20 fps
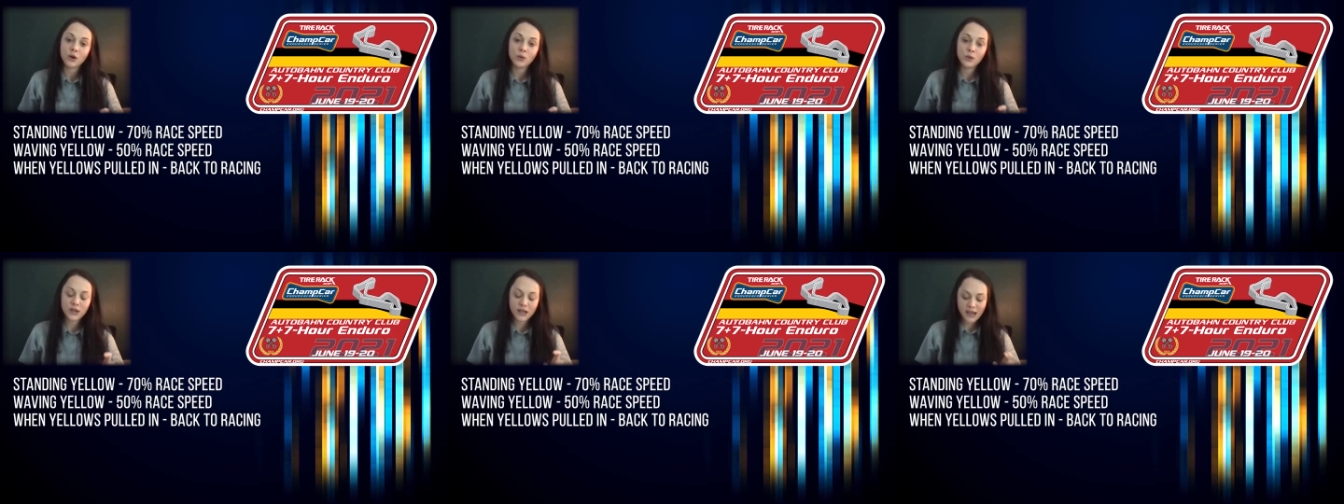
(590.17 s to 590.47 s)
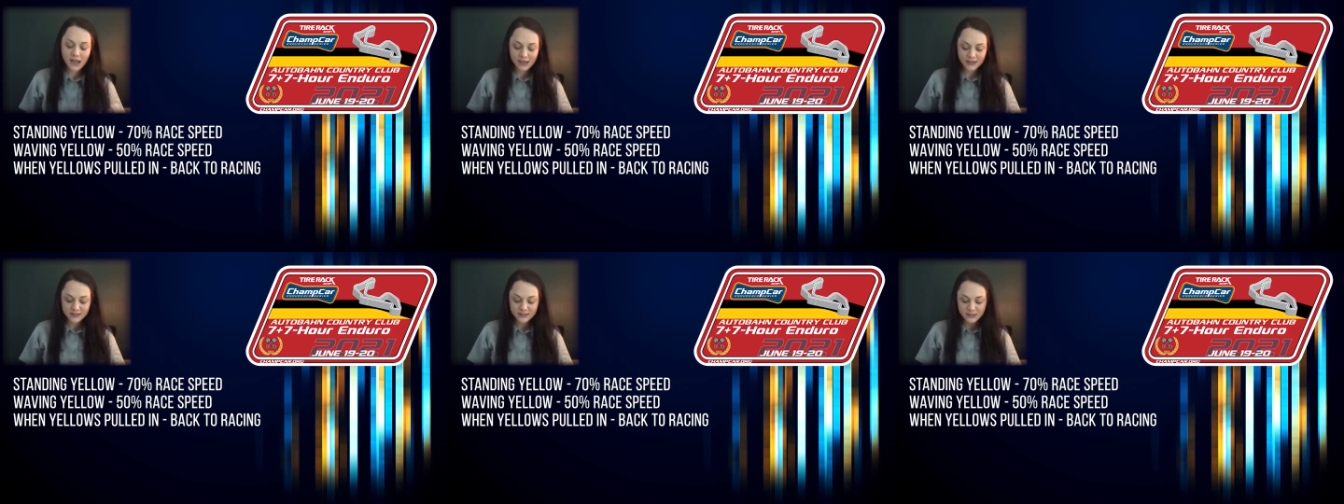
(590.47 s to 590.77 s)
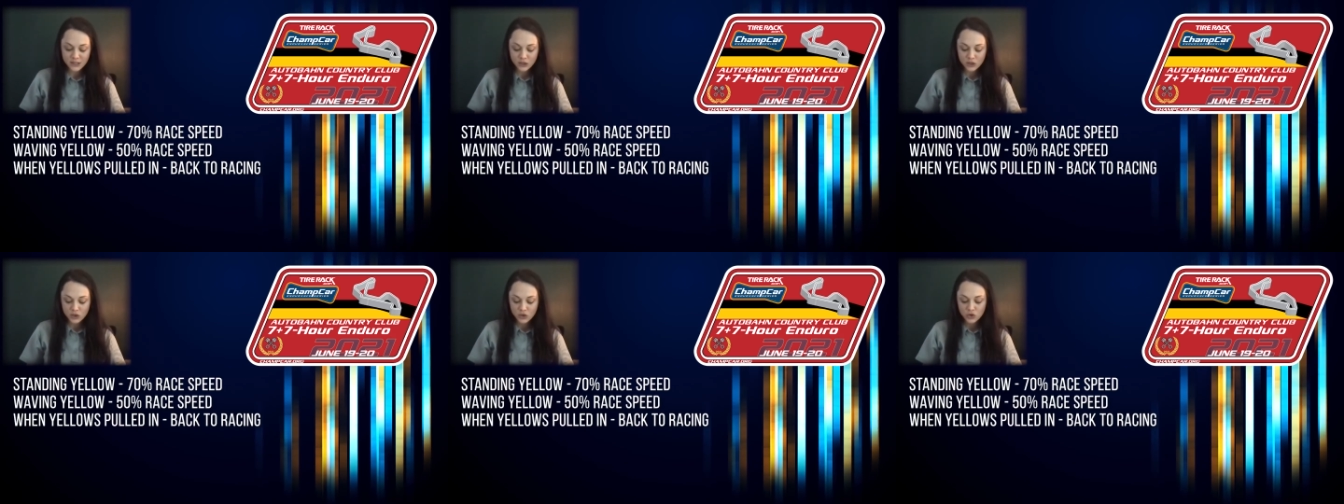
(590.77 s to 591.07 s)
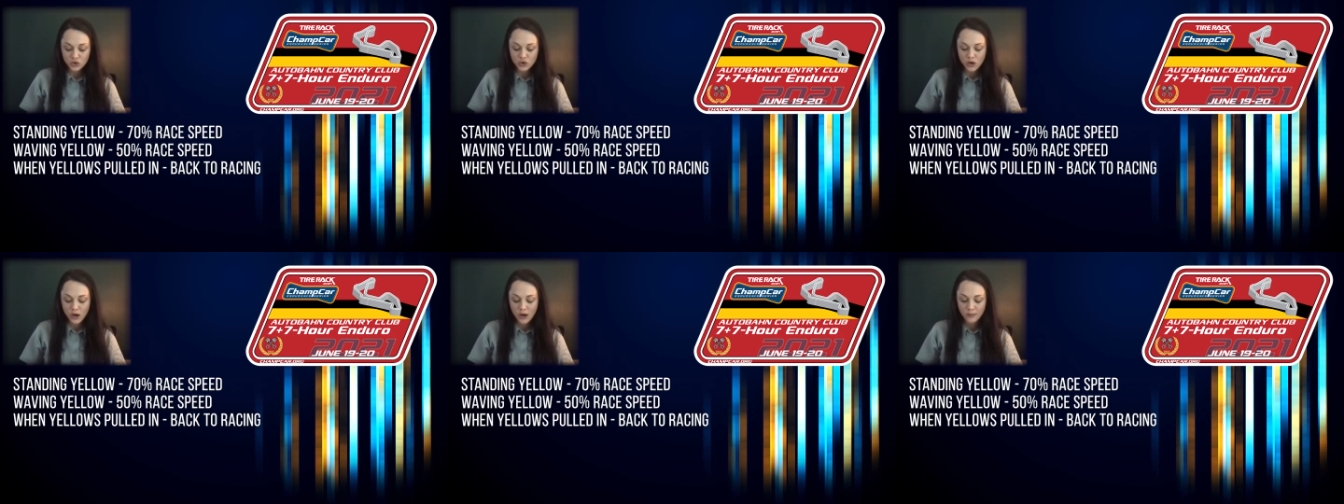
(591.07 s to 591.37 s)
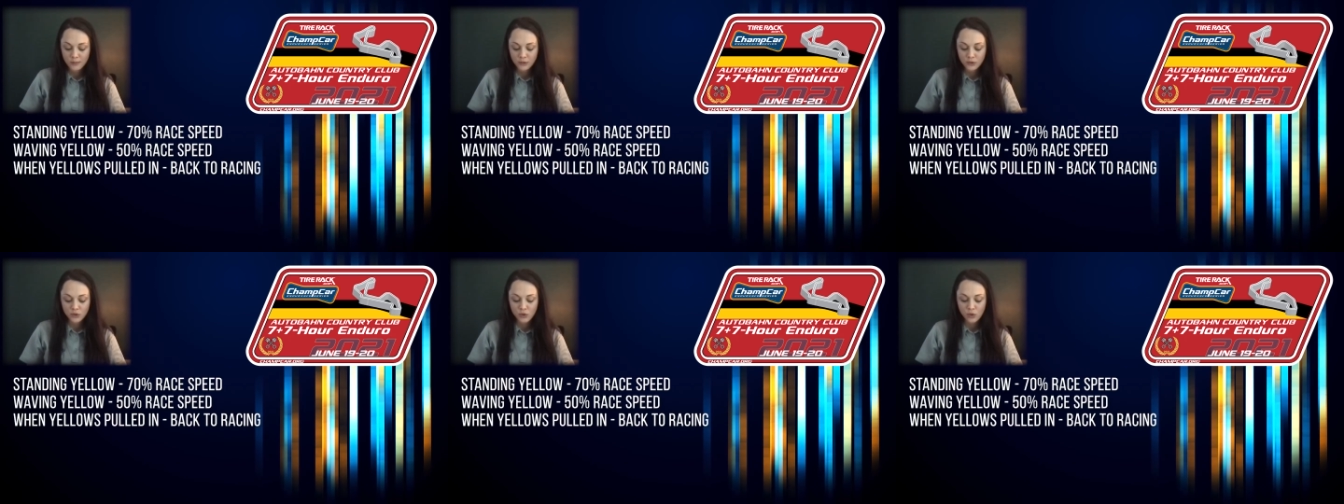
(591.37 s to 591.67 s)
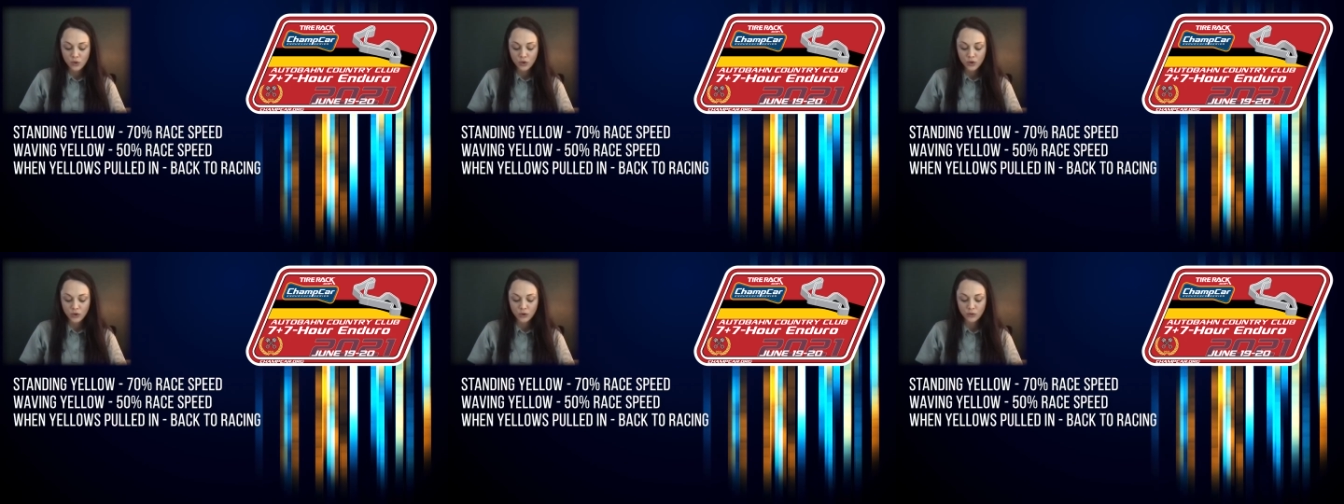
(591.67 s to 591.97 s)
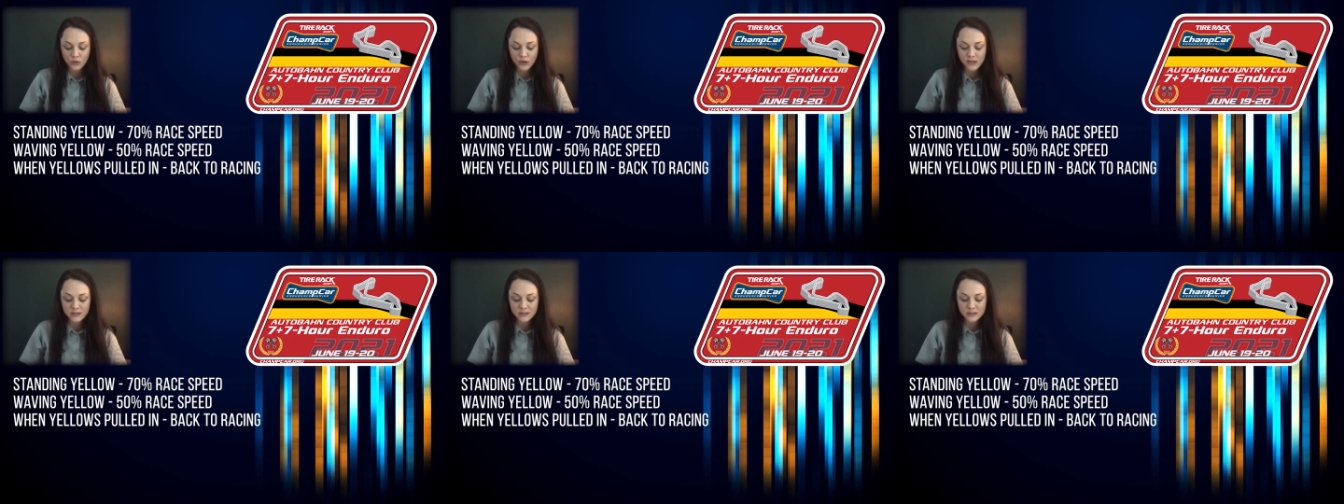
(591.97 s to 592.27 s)
we ask that you drop your
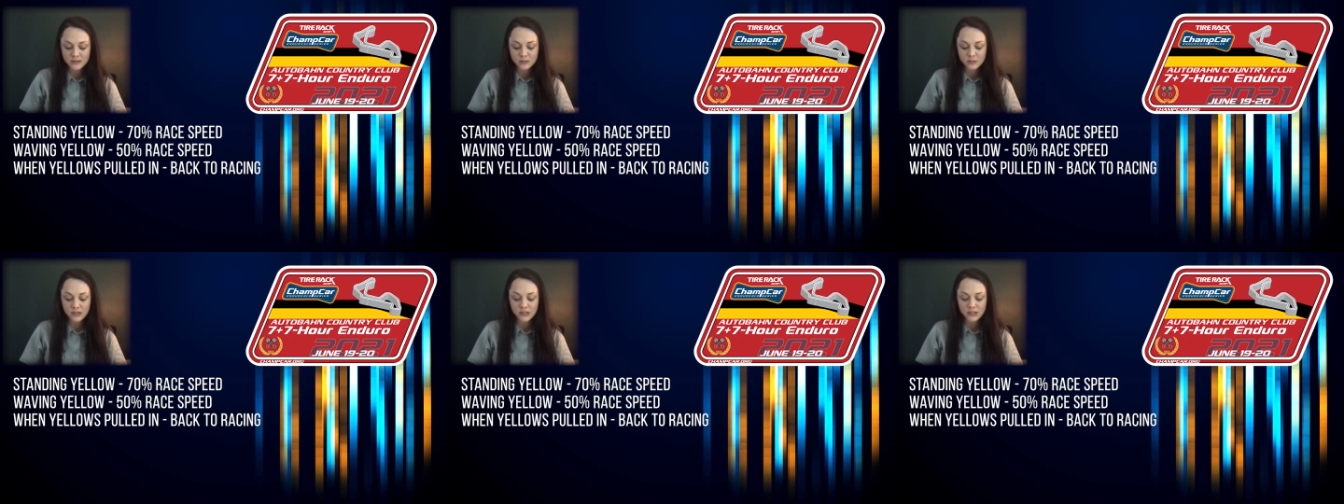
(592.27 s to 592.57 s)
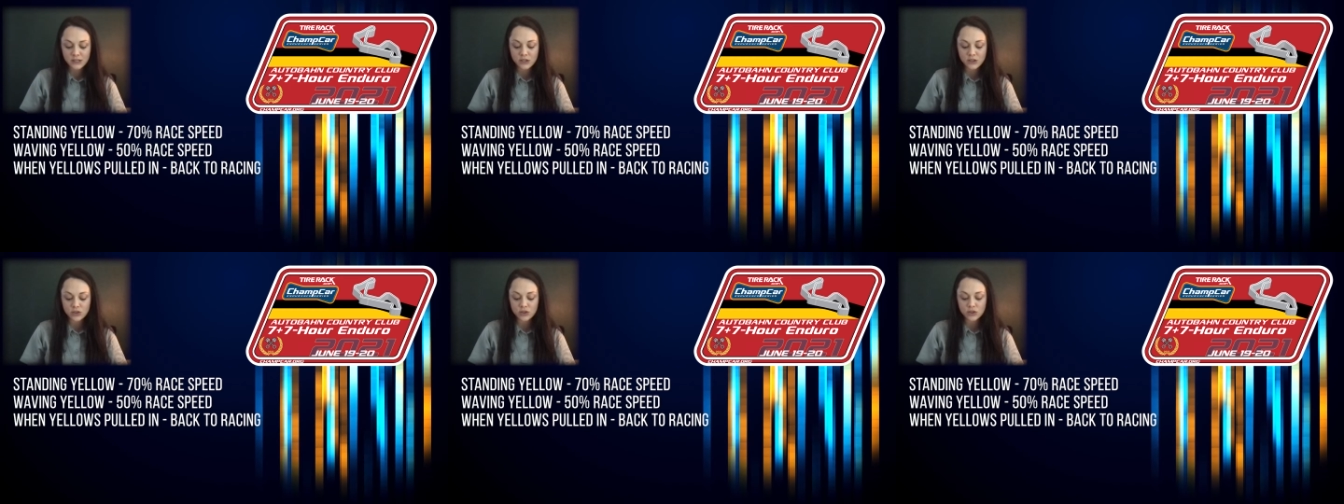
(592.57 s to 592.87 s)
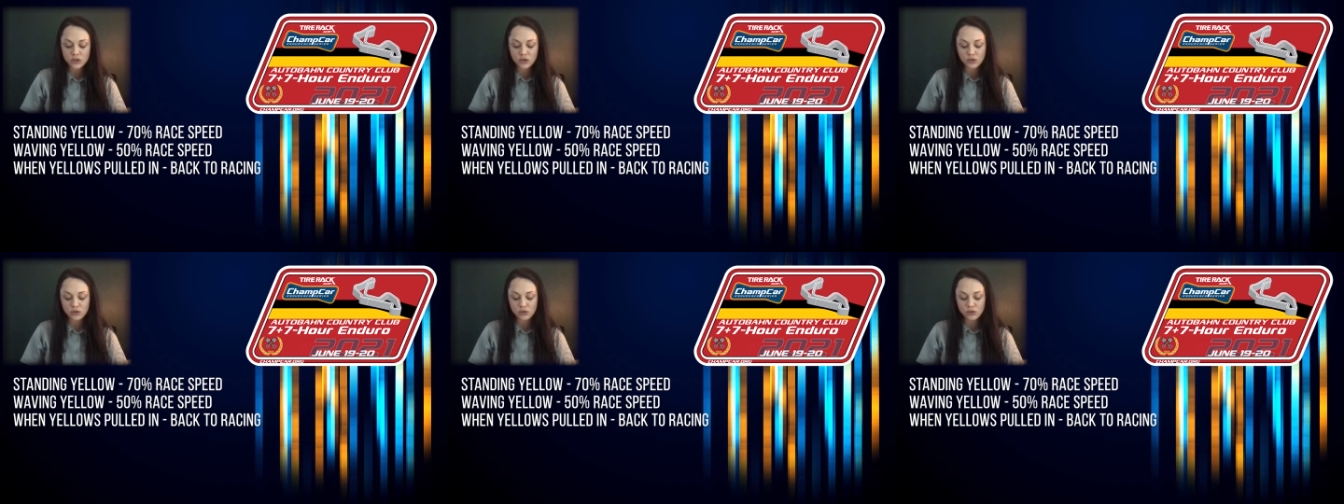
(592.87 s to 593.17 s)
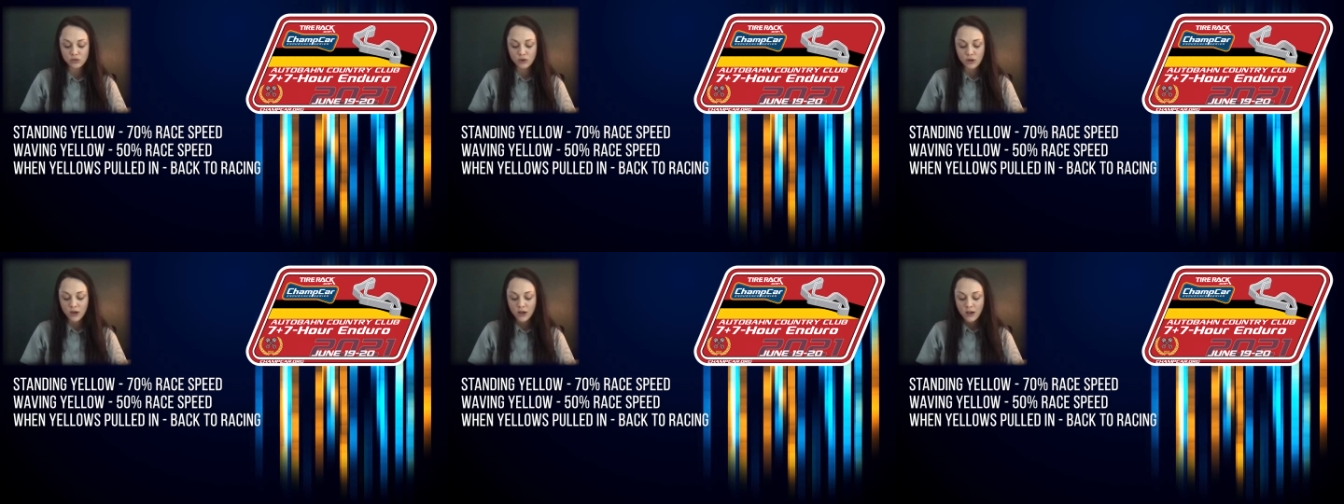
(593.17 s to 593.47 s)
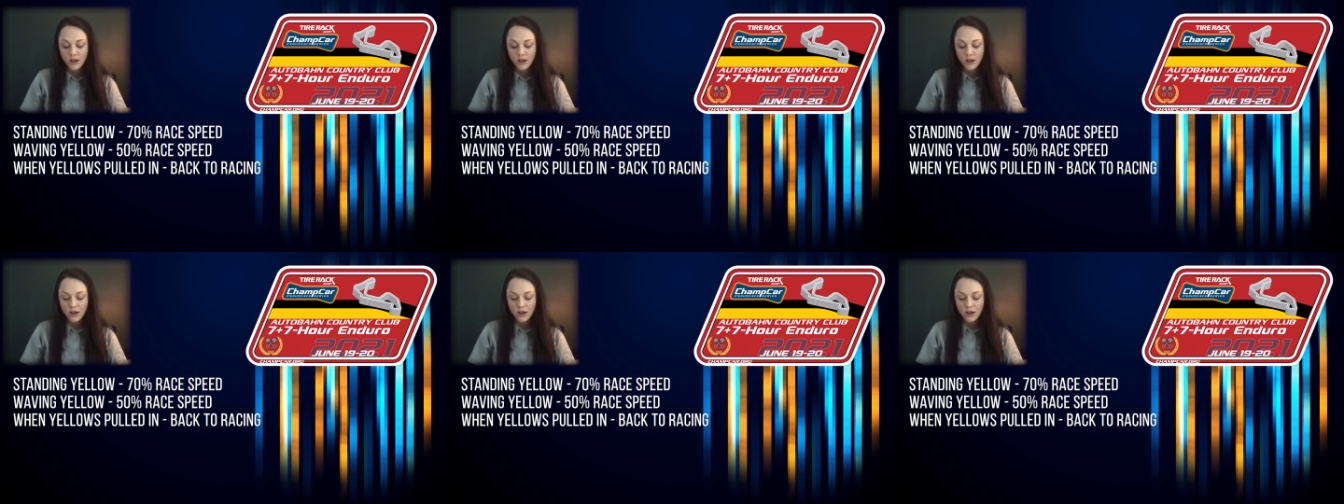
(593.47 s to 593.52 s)
race speed to